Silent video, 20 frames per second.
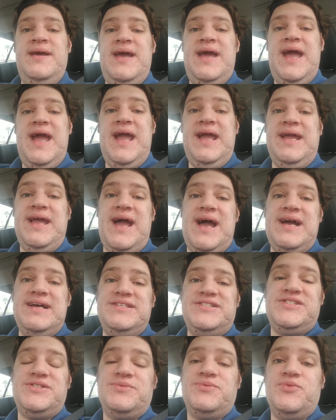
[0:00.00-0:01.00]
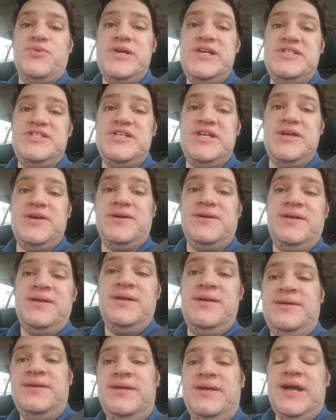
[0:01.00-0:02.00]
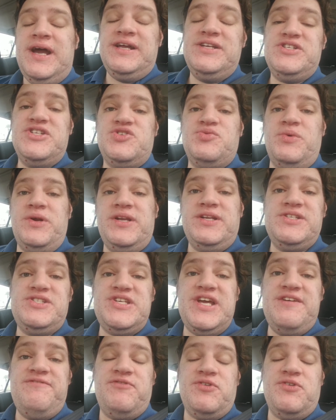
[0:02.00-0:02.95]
Hey guys, Reese here. I just wanted to say,